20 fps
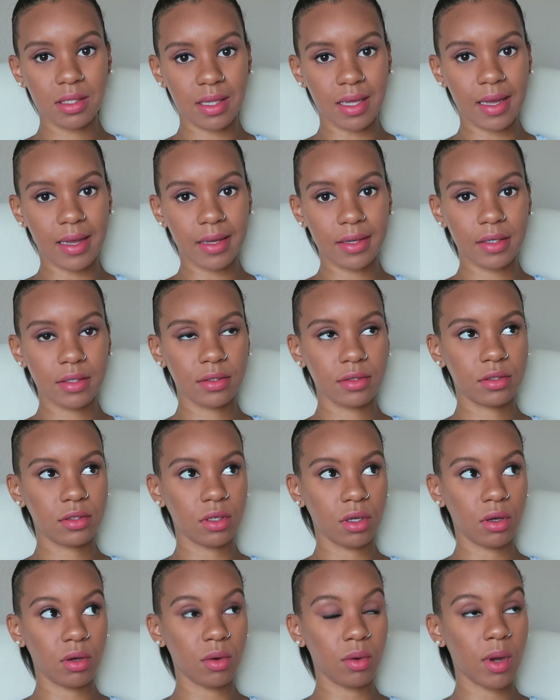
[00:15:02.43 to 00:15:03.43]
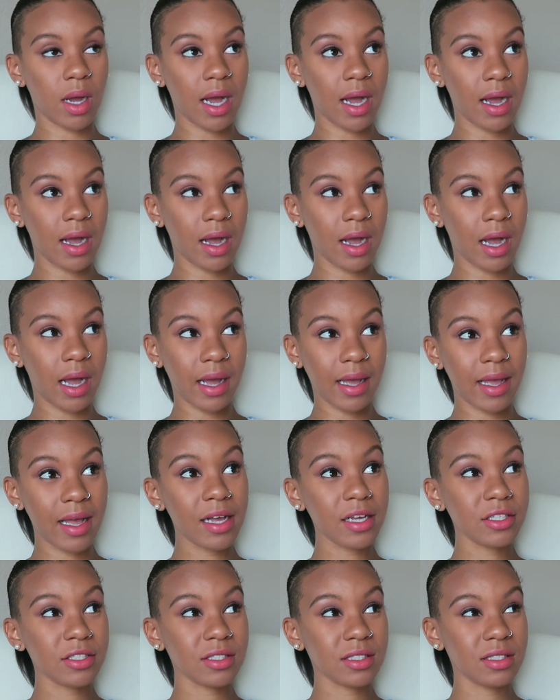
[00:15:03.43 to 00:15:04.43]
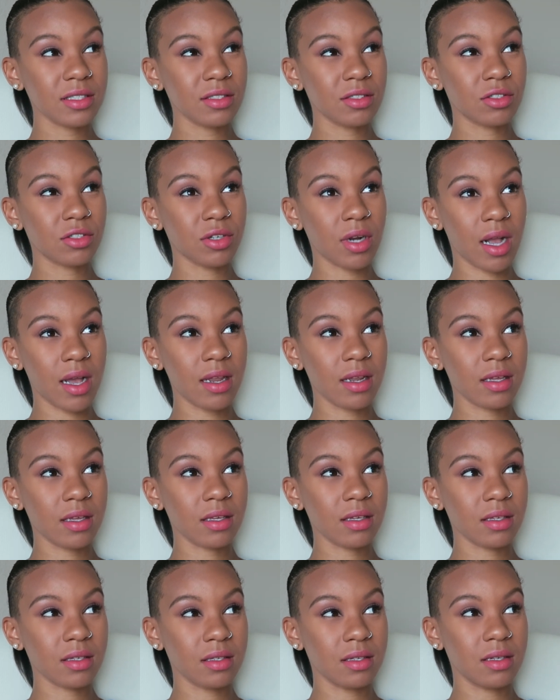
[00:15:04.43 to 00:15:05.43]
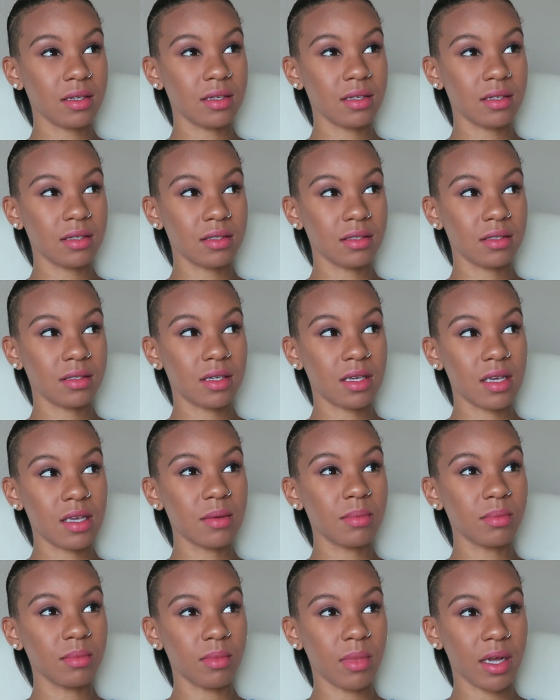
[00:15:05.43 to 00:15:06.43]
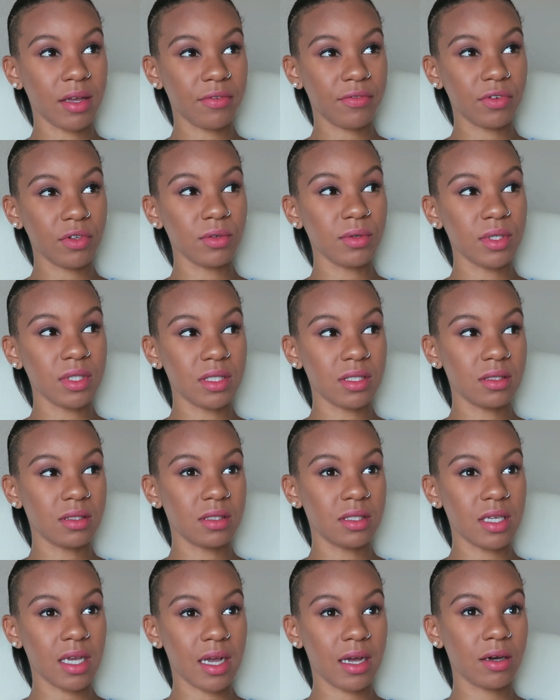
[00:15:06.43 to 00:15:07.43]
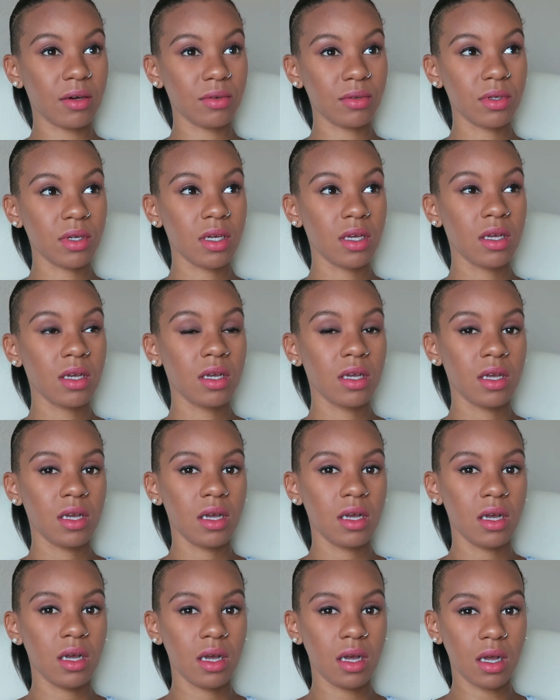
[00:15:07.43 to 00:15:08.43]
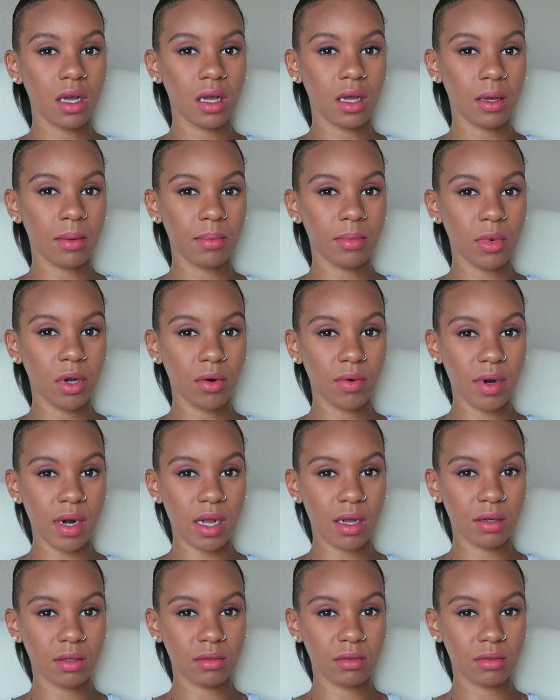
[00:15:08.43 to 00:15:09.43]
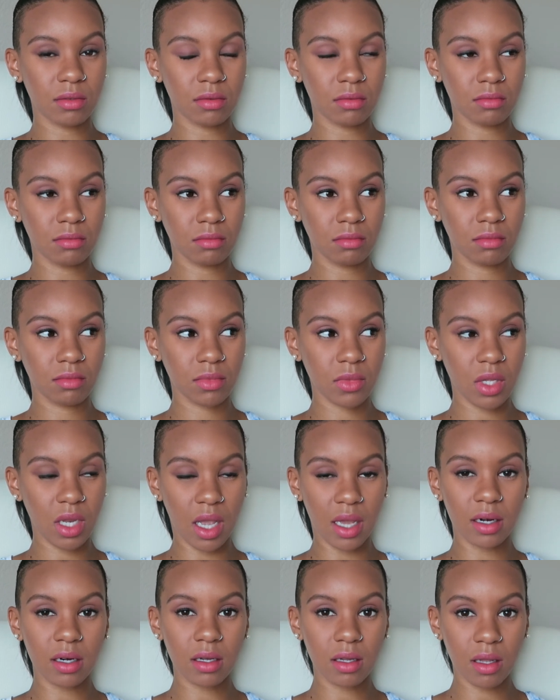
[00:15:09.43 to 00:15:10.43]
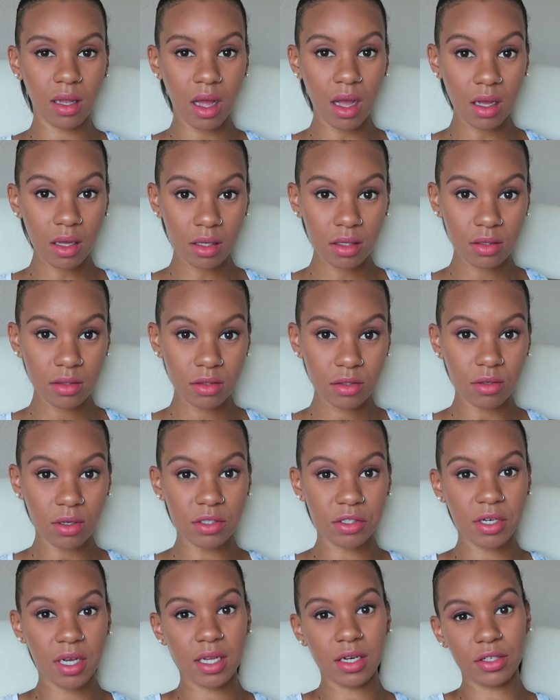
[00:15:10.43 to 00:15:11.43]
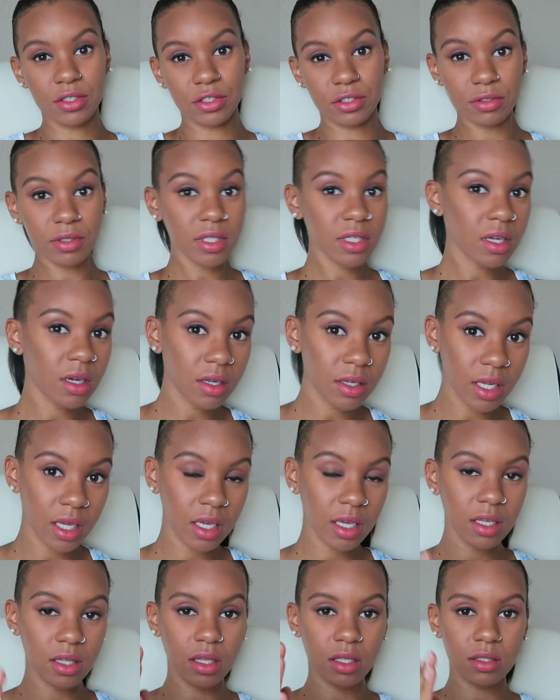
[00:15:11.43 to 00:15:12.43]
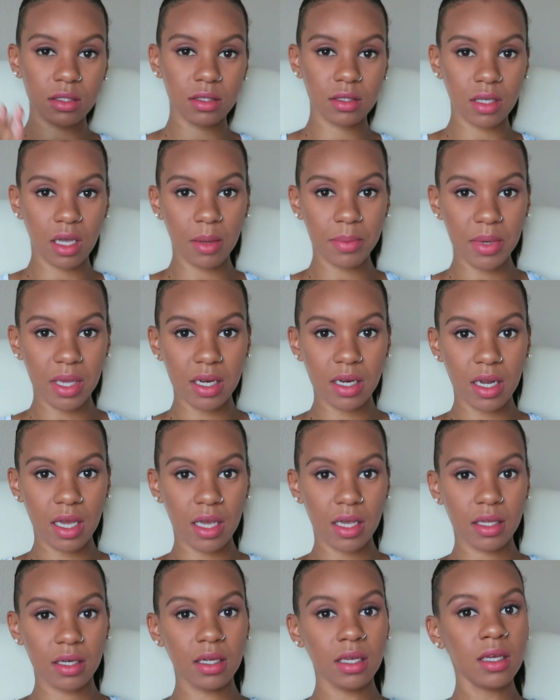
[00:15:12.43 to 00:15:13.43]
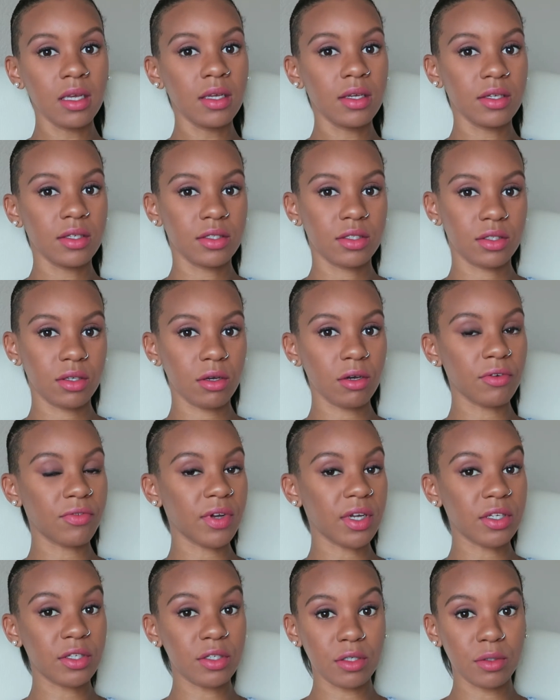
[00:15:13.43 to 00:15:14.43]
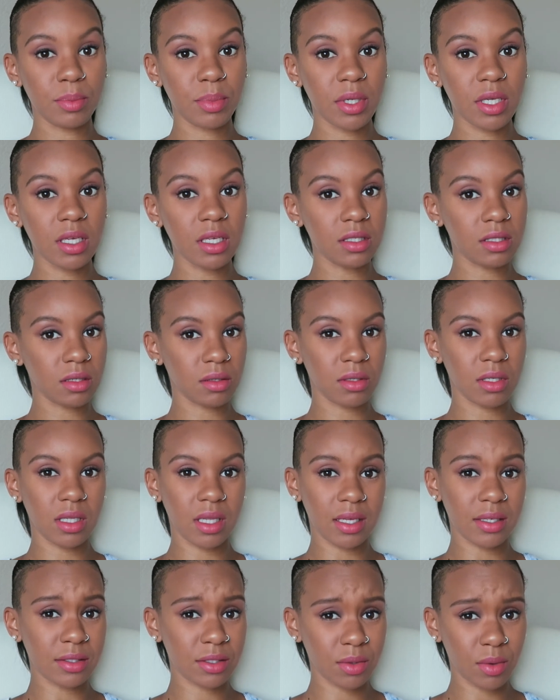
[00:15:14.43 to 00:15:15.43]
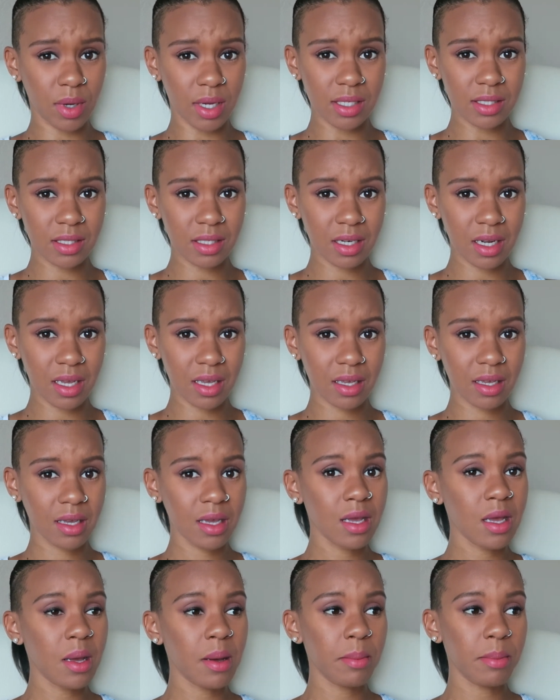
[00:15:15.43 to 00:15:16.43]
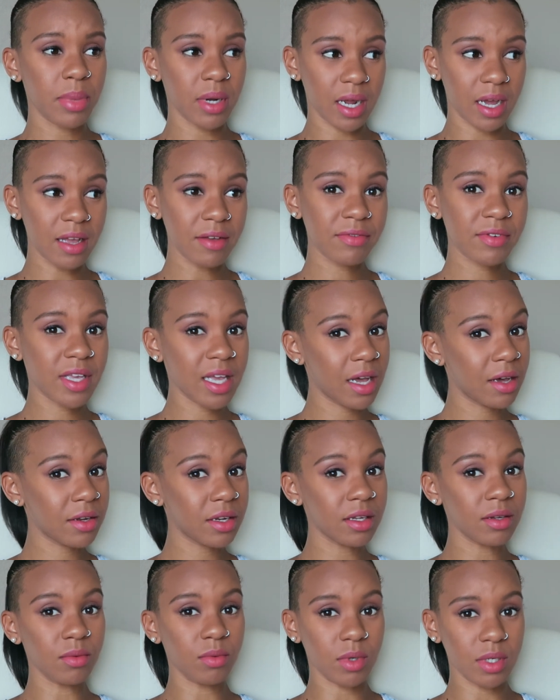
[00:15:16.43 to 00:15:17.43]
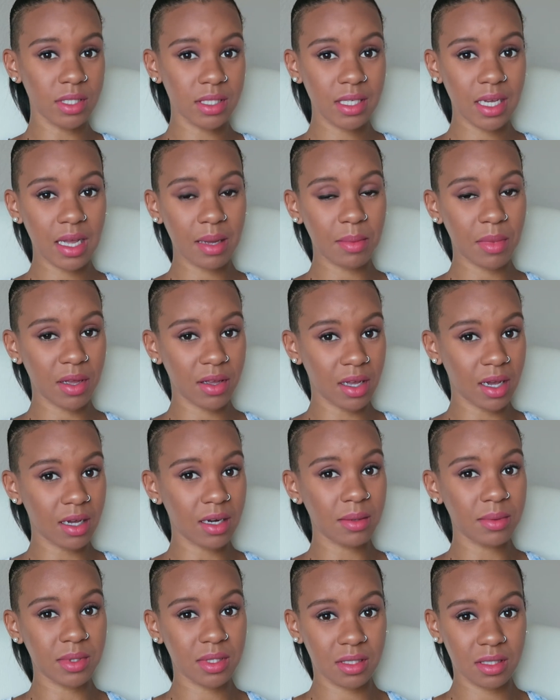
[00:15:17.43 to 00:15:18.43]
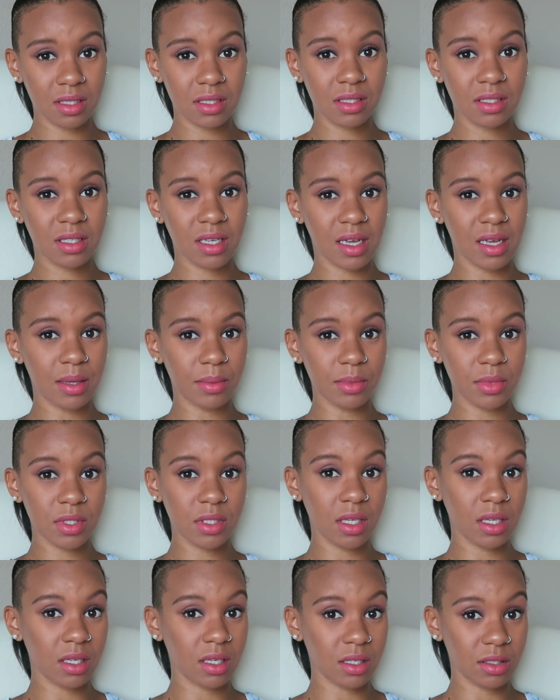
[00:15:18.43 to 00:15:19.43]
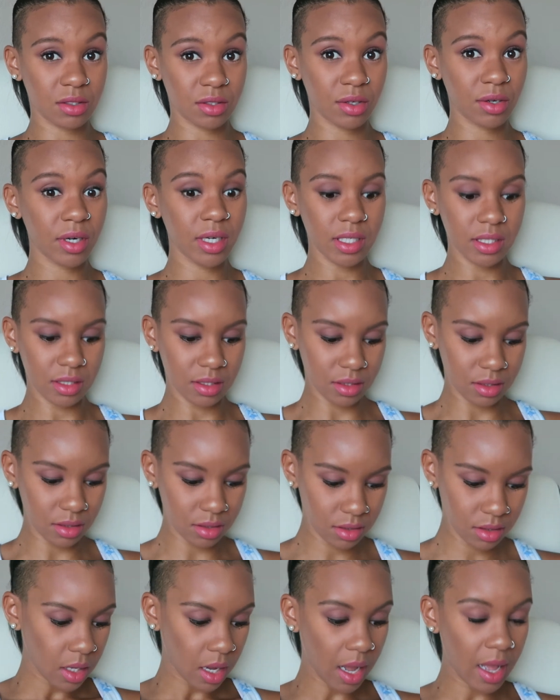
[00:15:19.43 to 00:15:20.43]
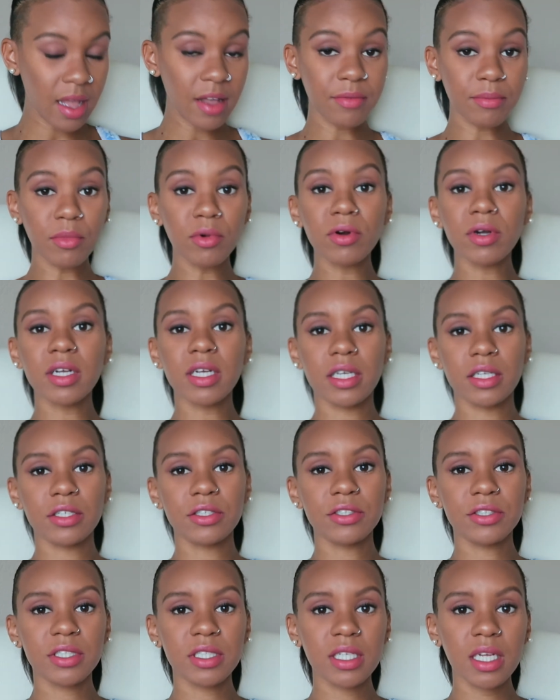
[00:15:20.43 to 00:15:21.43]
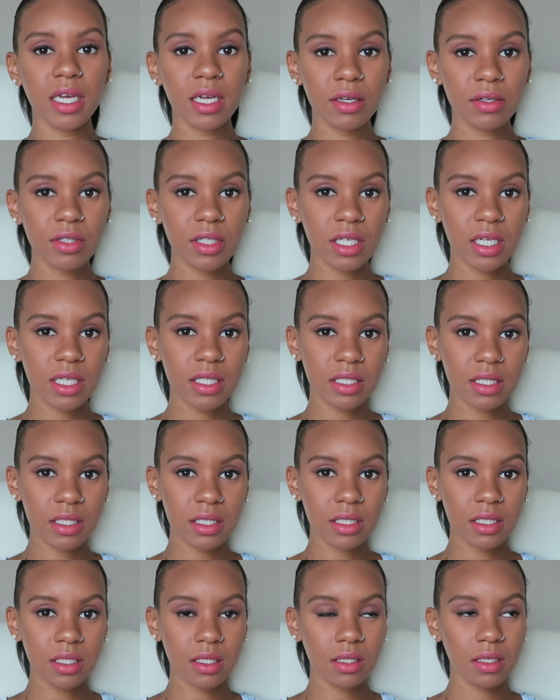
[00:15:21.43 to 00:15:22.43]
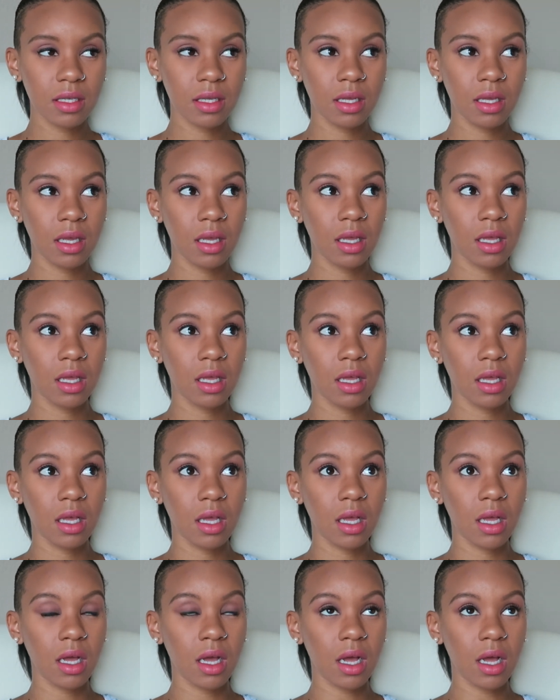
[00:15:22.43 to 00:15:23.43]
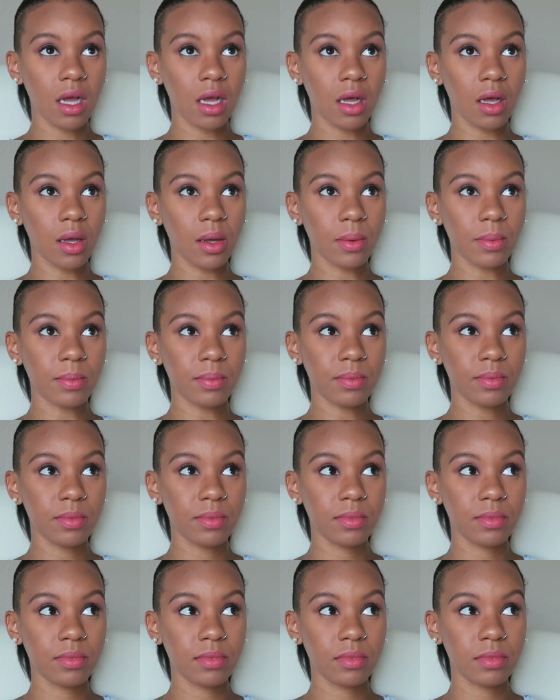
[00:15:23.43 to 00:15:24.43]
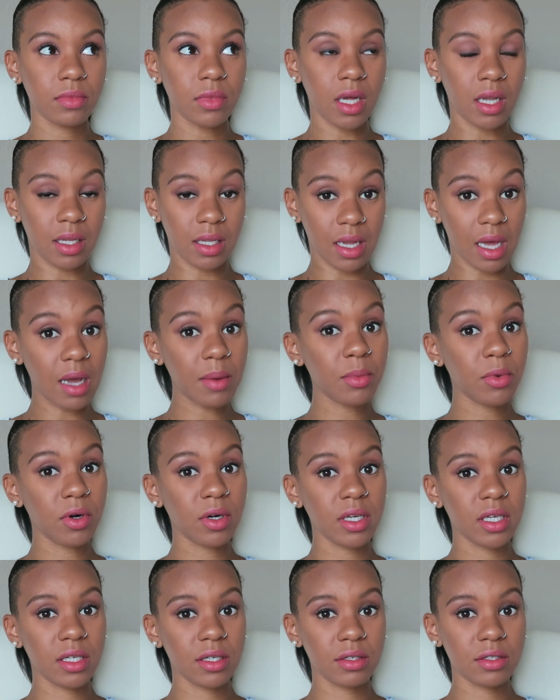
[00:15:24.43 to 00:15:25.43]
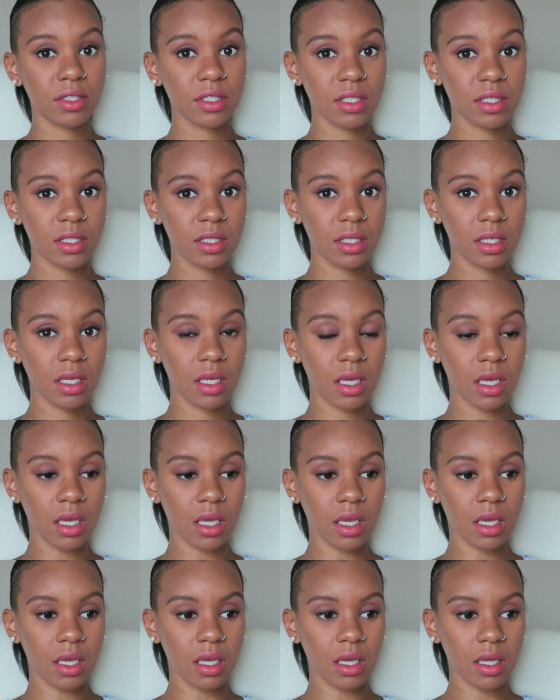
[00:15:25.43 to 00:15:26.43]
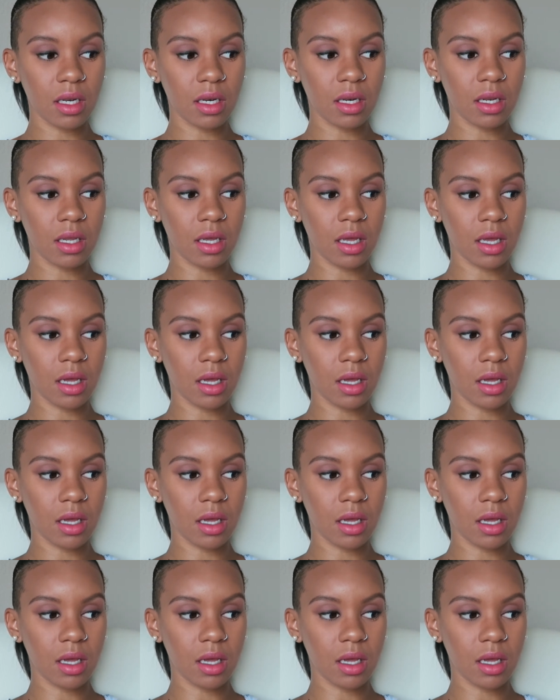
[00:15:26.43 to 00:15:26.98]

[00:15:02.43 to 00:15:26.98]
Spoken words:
of that. So I actually try to keep my fluids down around 9 o'clock. So I try to drink all day and then stop at 9. So if I do pee, it's only like twice a night. But I've counted one time, I got up 6 times. Like, it's crazy. I have more energy now than I did. A lot more energy. And